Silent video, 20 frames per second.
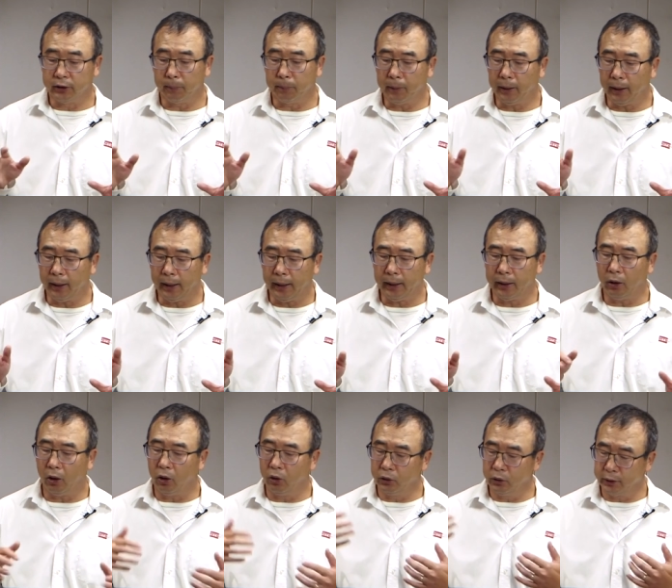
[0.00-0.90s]
supply,
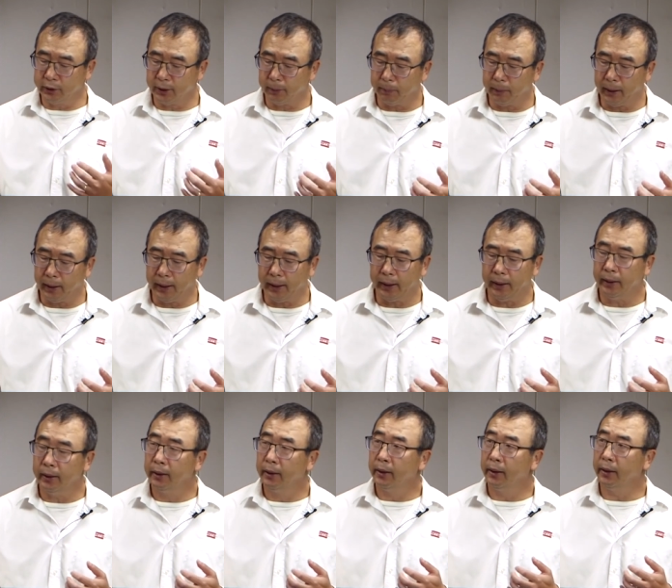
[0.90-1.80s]
oil
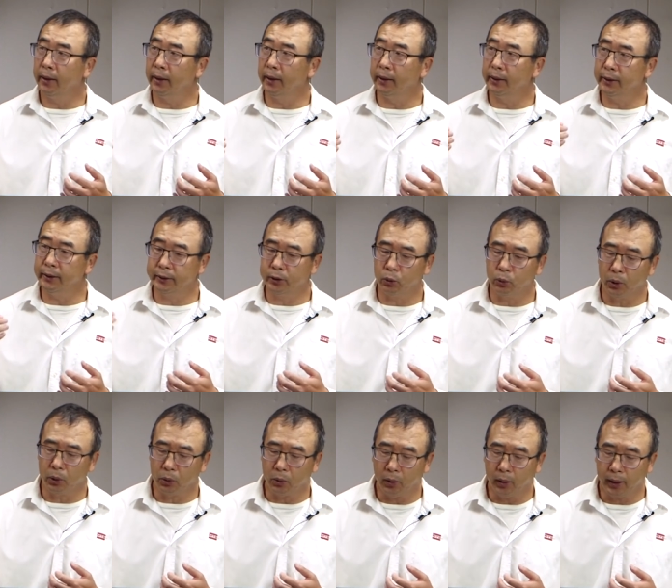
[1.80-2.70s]
supply is
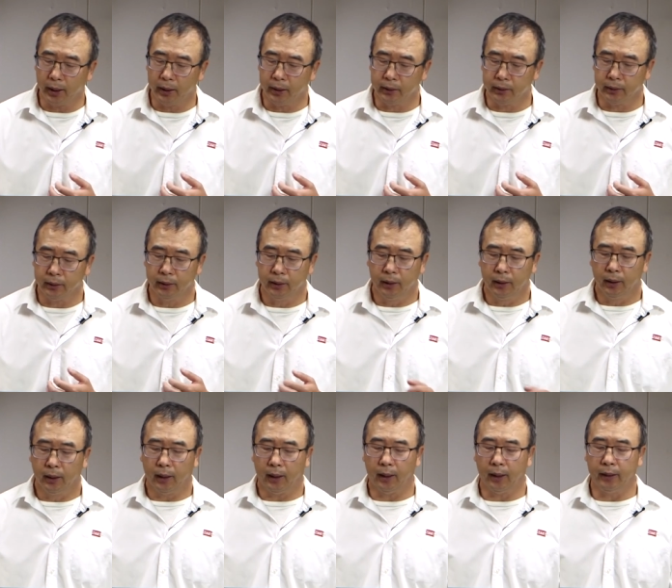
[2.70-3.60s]
required,
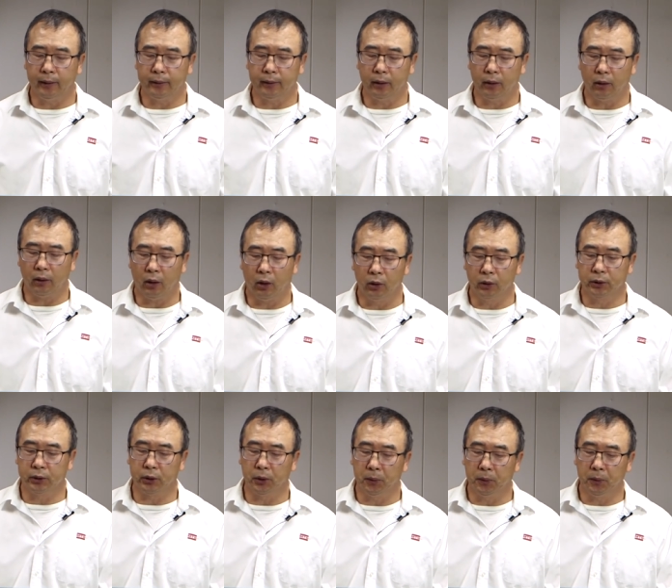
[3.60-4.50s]
and
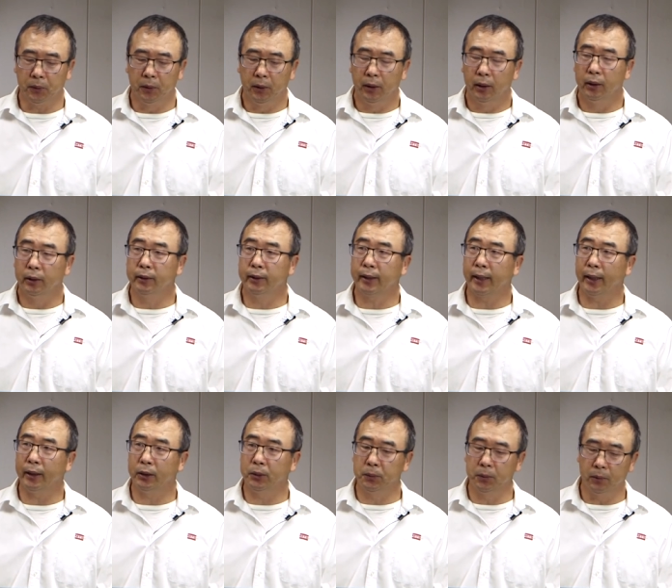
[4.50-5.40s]
also you
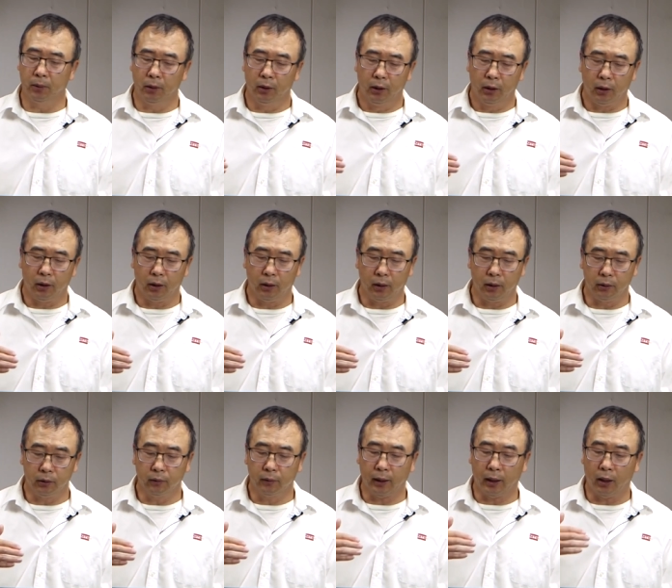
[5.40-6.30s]
can do,
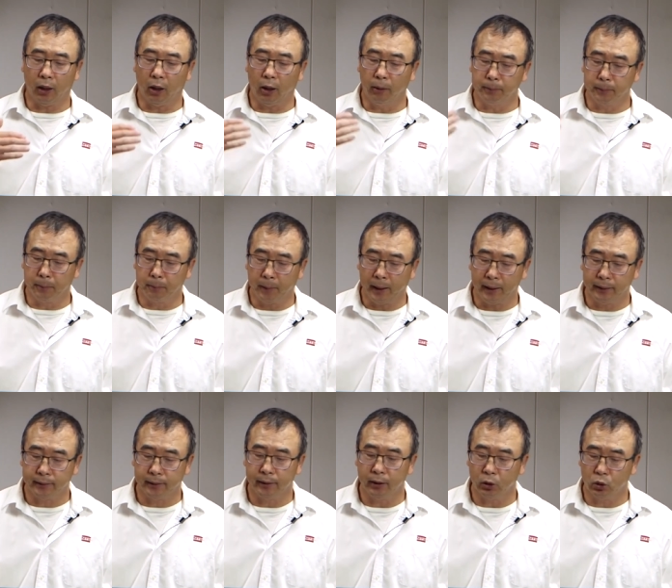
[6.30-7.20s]
you can
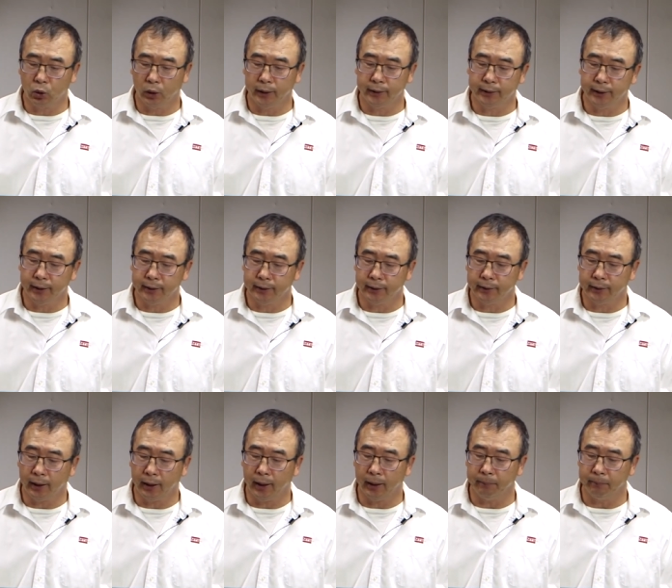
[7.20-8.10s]
optimize the transition
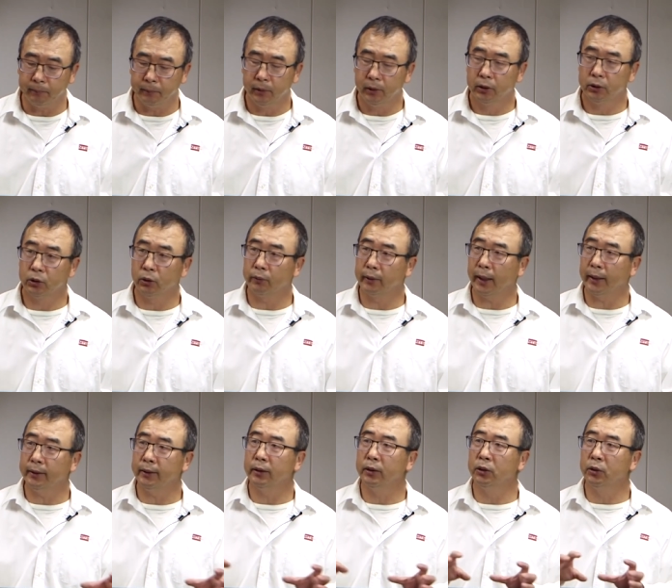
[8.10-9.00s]
time so
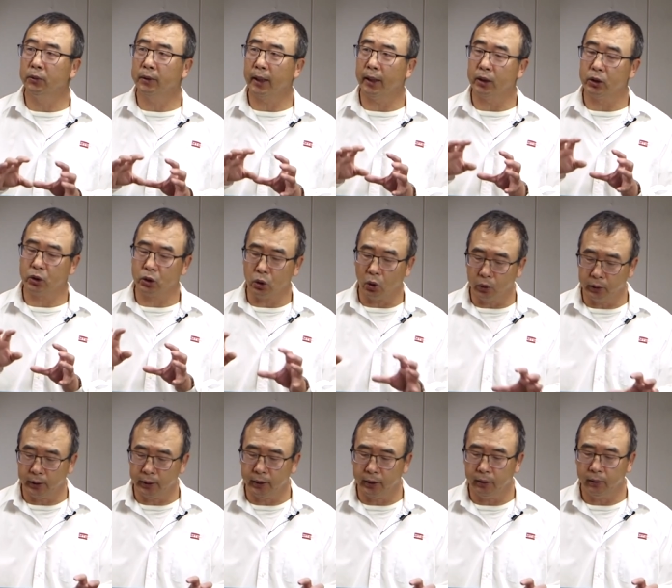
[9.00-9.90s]
that you can
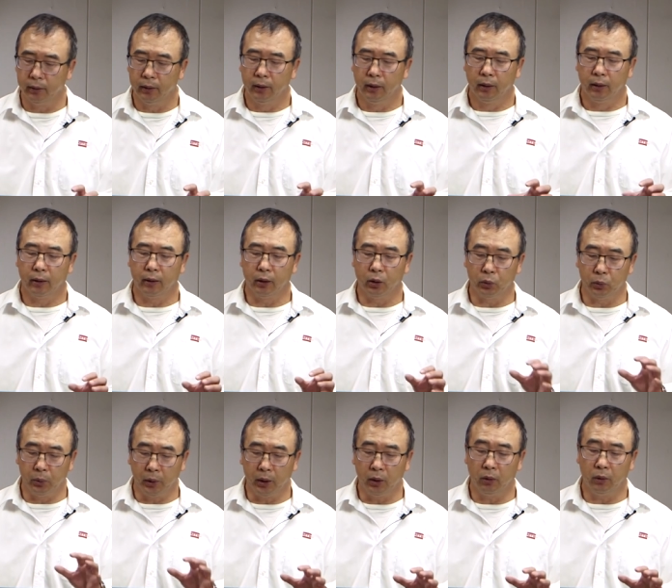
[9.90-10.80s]
shortening the
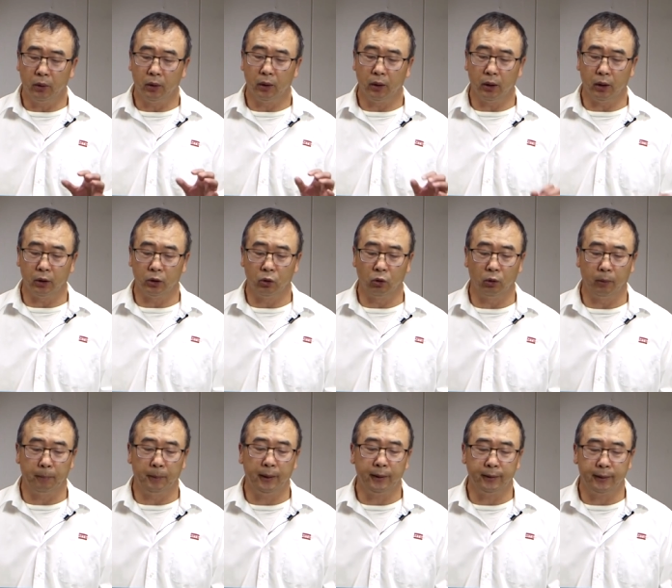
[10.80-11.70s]
real
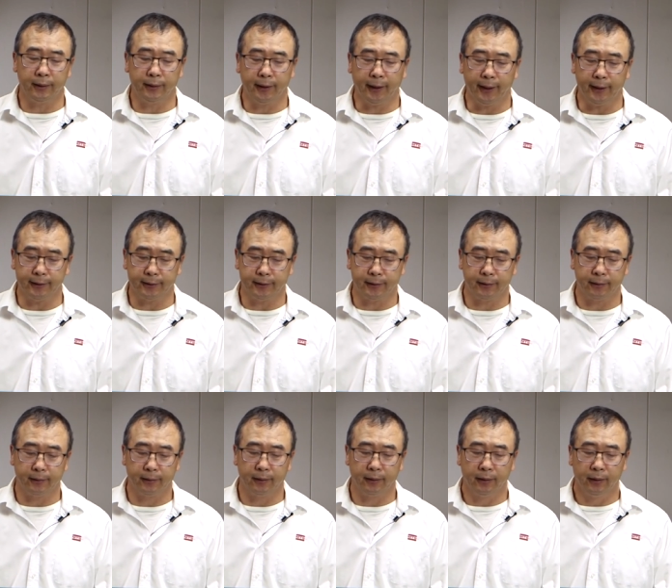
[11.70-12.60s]
durability test.
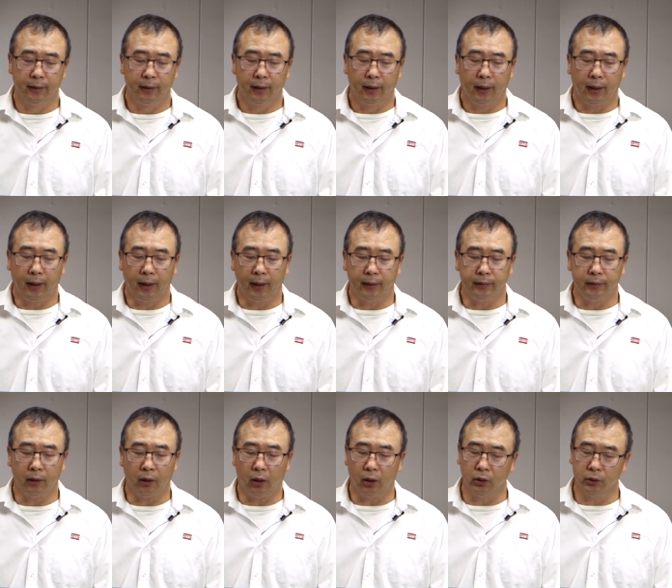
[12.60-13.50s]

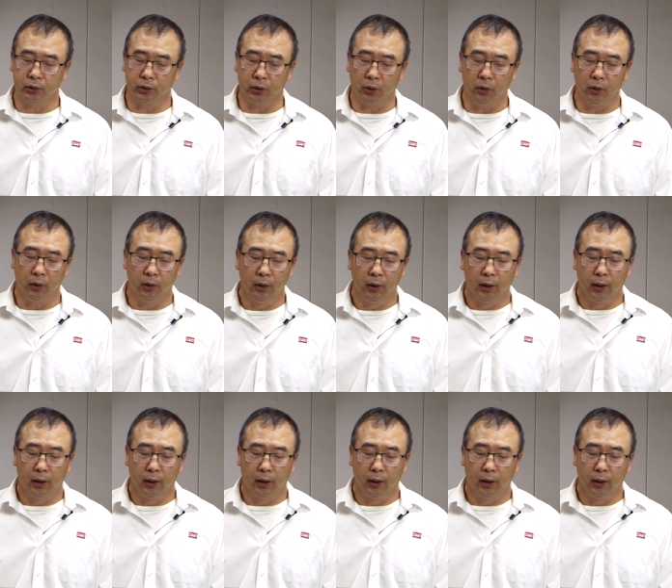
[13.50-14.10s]
And also